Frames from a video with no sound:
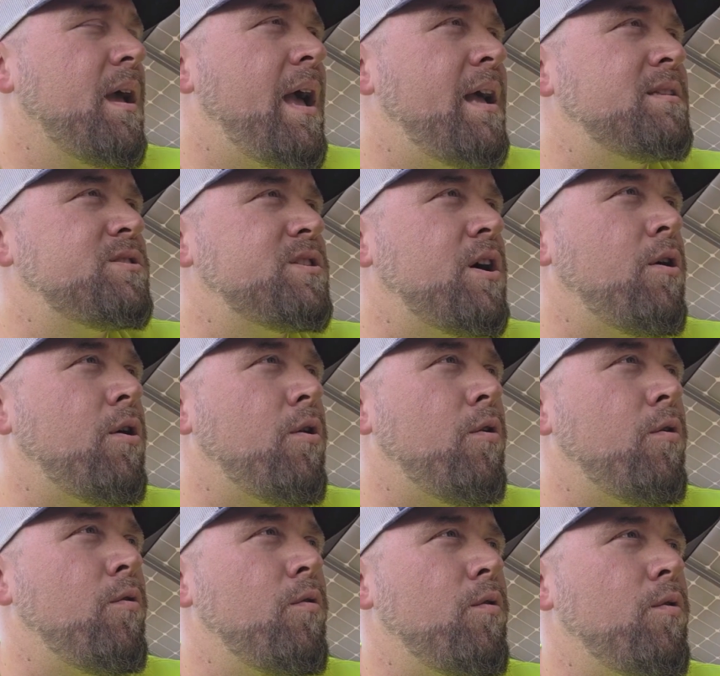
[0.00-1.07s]
And
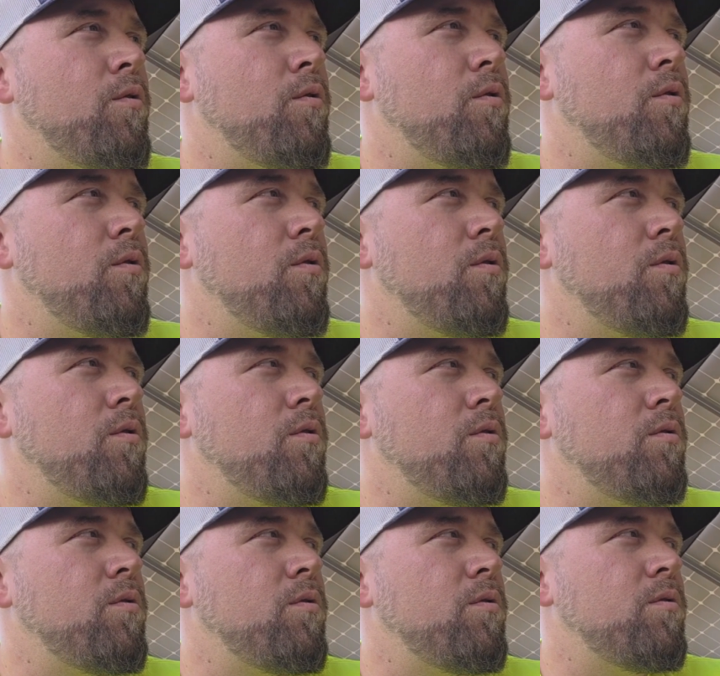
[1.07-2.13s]
so
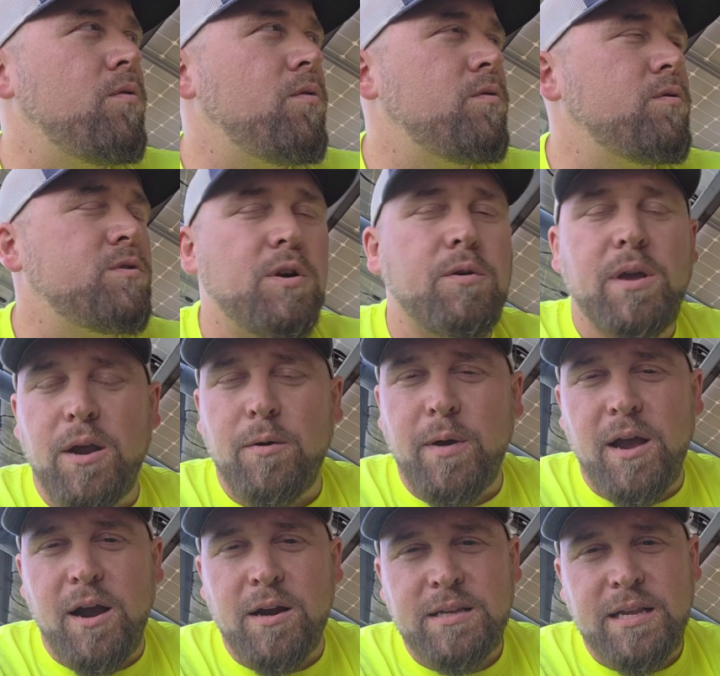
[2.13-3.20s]
here
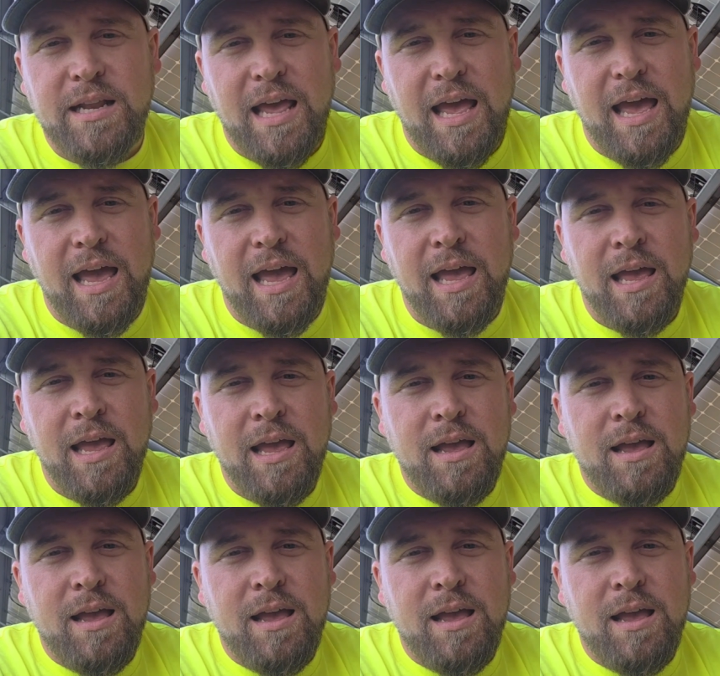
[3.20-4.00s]
we are today,